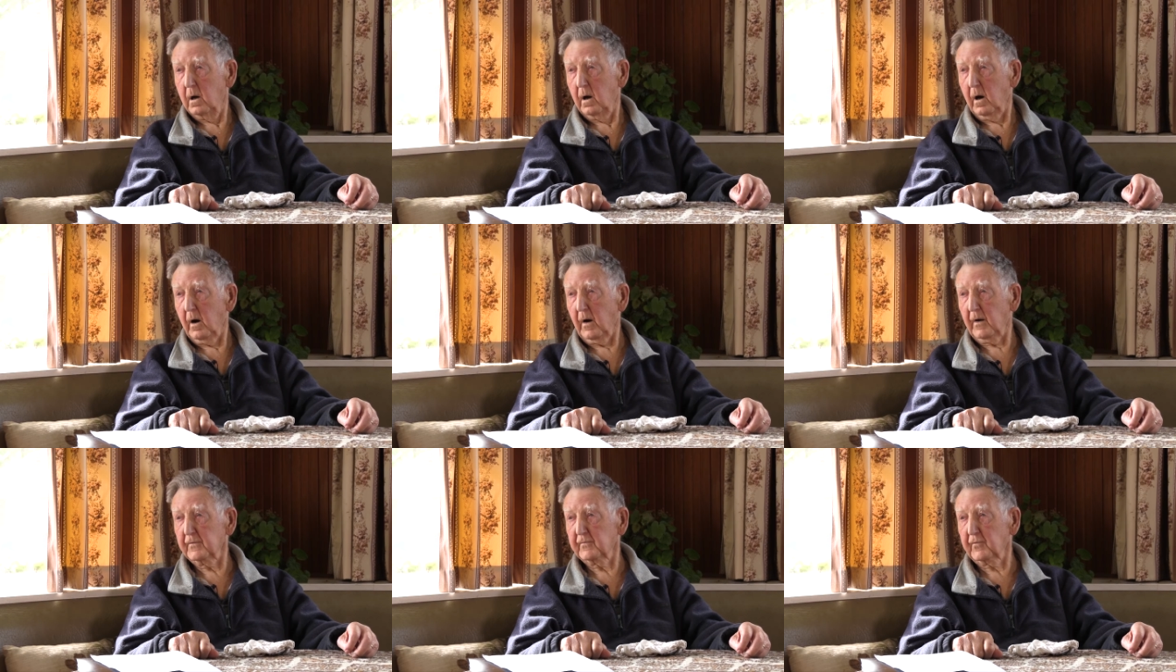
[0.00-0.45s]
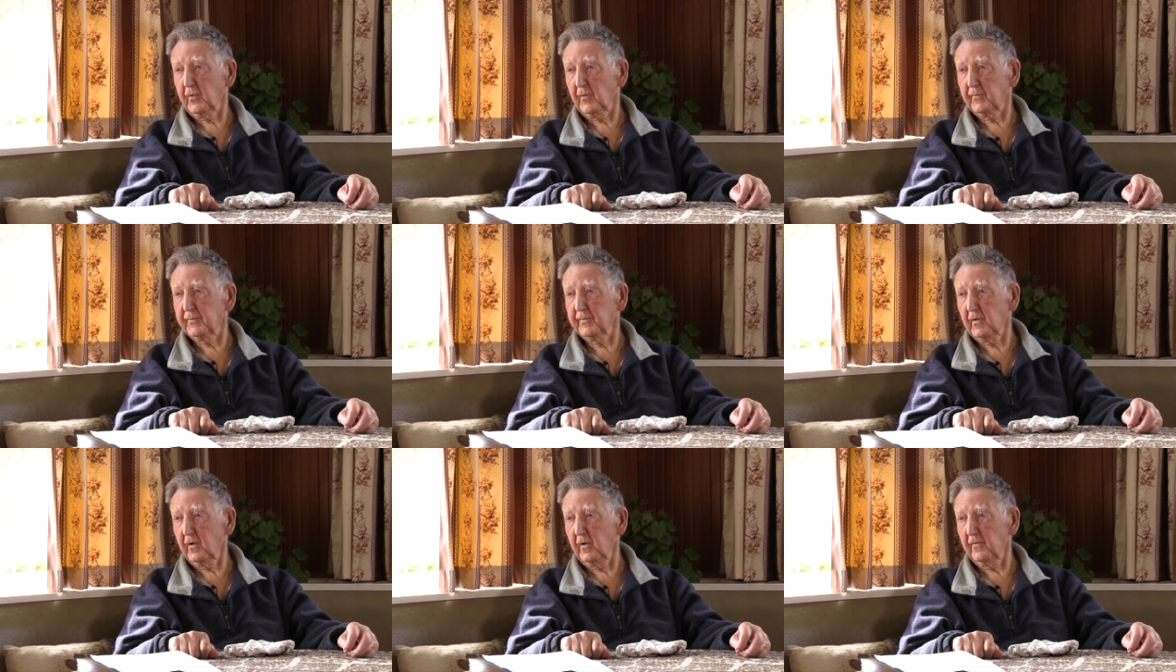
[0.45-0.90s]
I
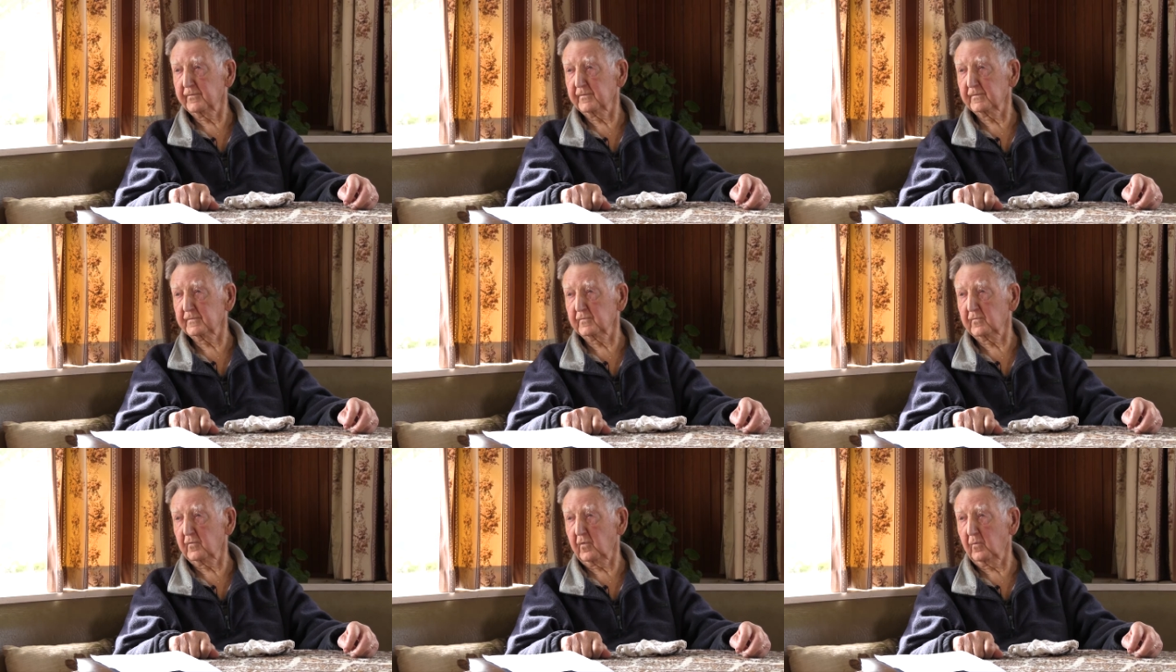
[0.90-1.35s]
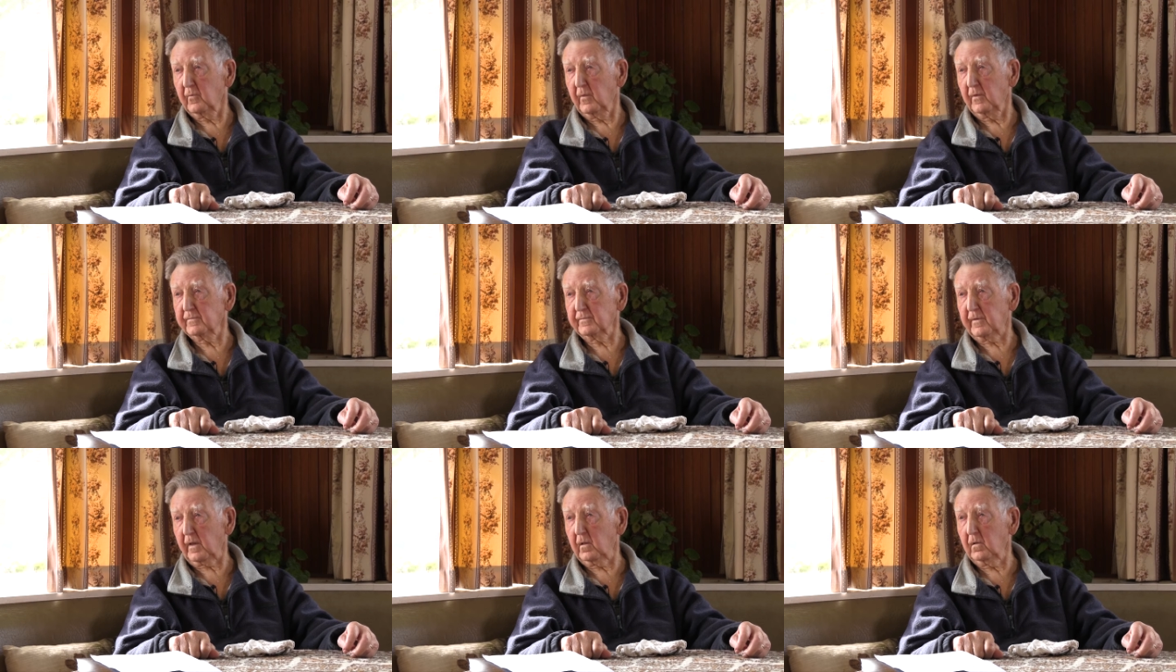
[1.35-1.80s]
dropped you off at the wrong
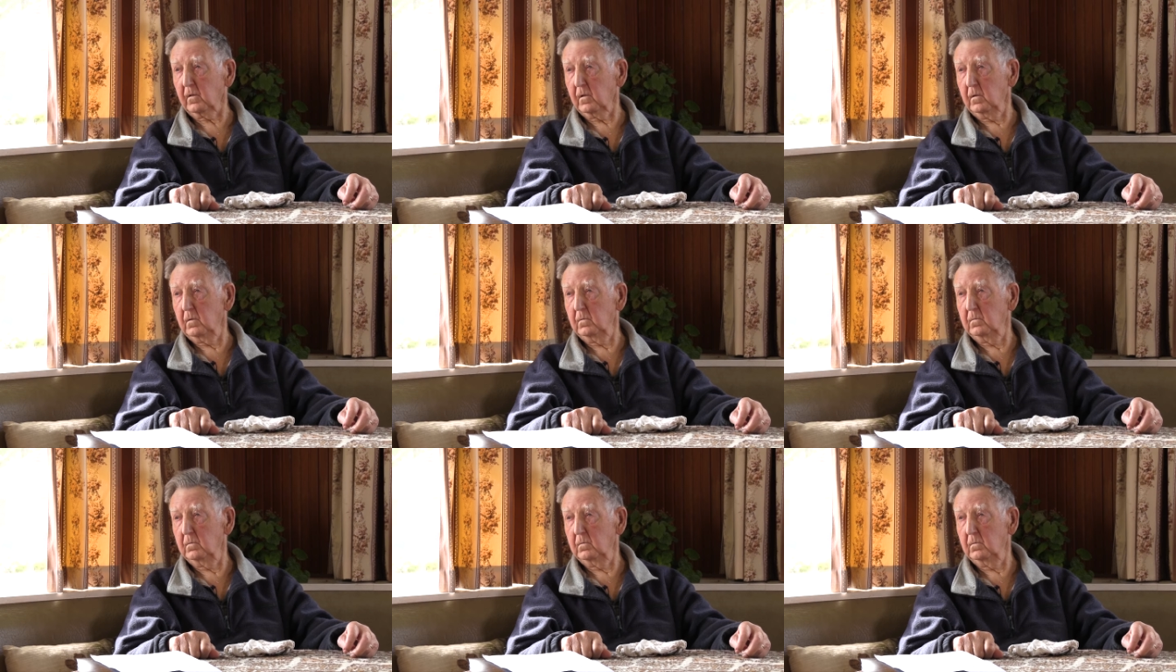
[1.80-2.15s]
myself.